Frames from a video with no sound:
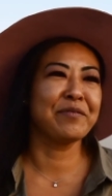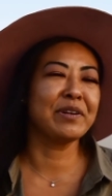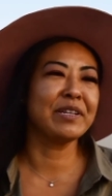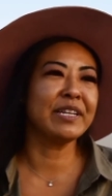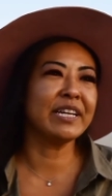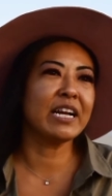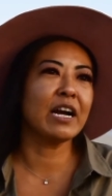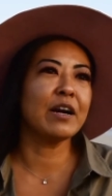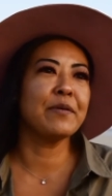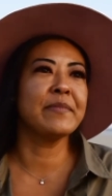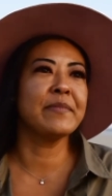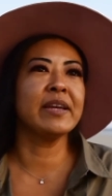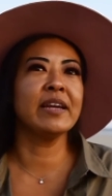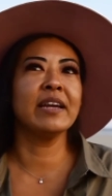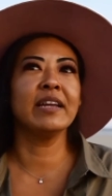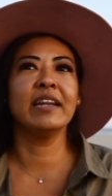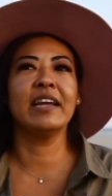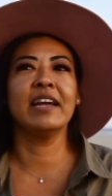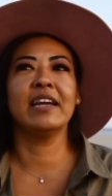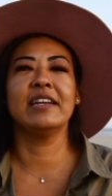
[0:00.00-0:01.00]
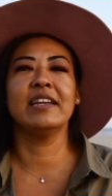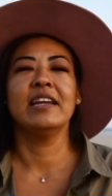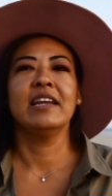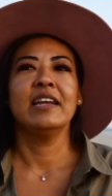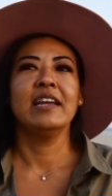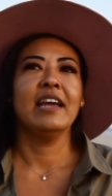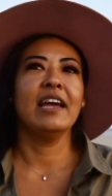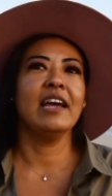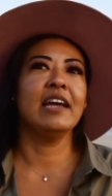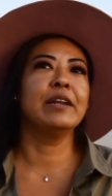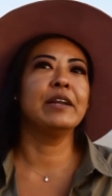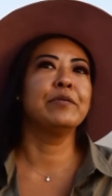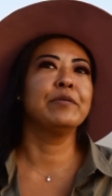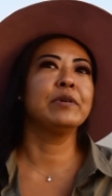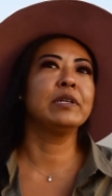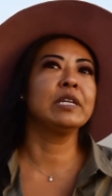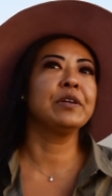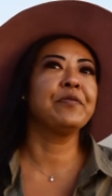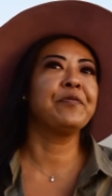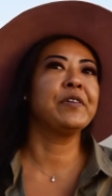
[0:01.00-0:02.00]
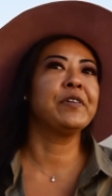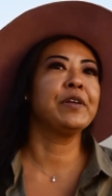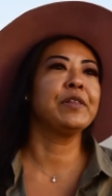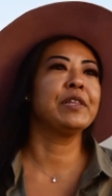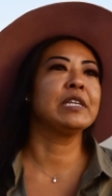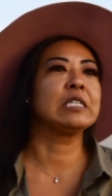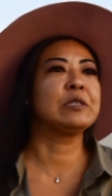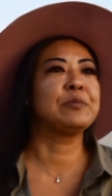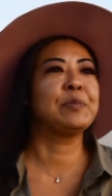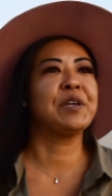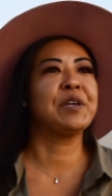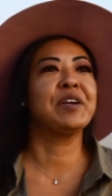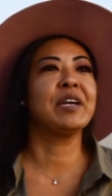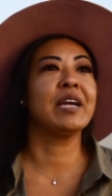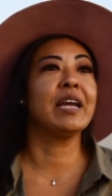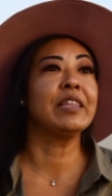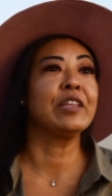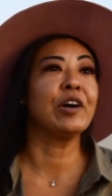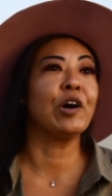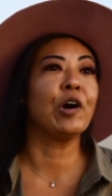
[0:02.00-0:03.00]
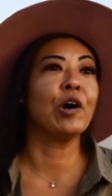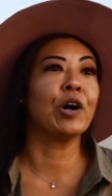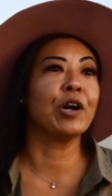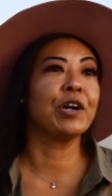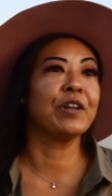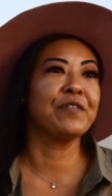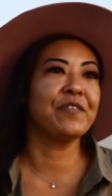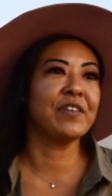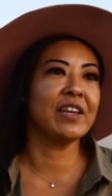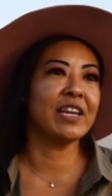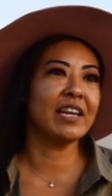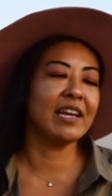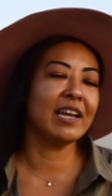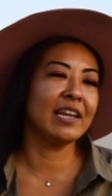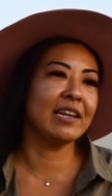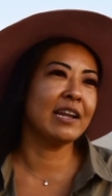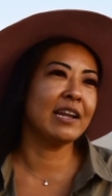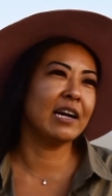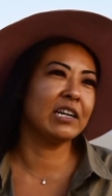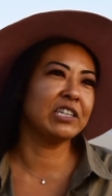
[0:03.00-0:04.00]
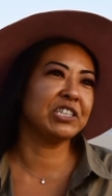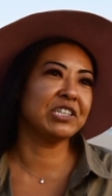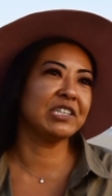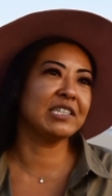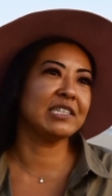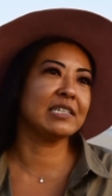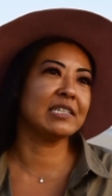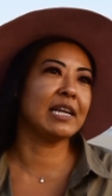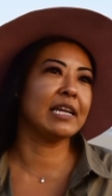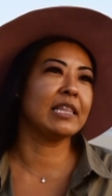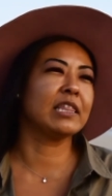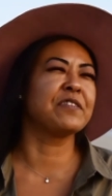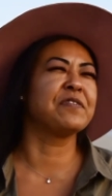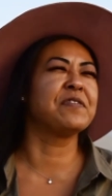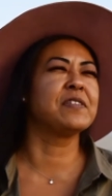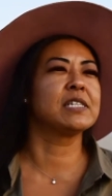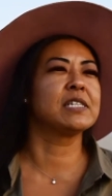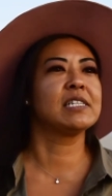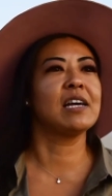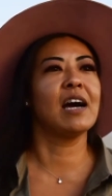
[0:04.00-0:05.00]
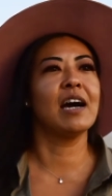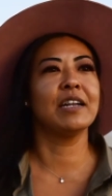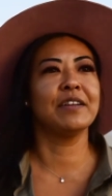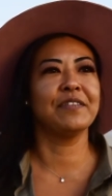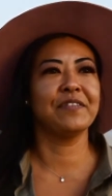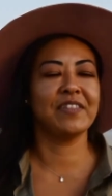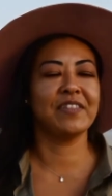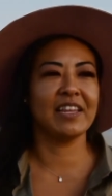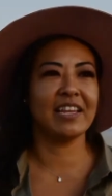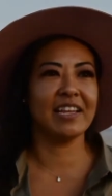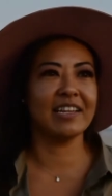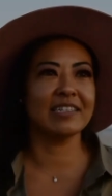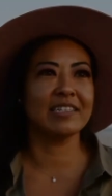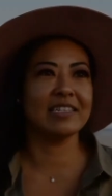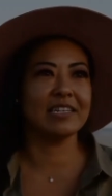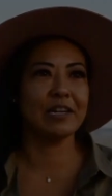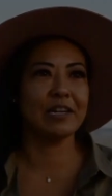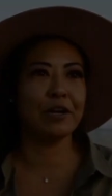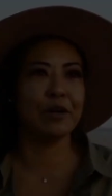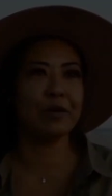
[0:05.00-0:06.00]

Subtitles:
Really come in and really feel the spirit and the heart of it, and not just like the facade of things,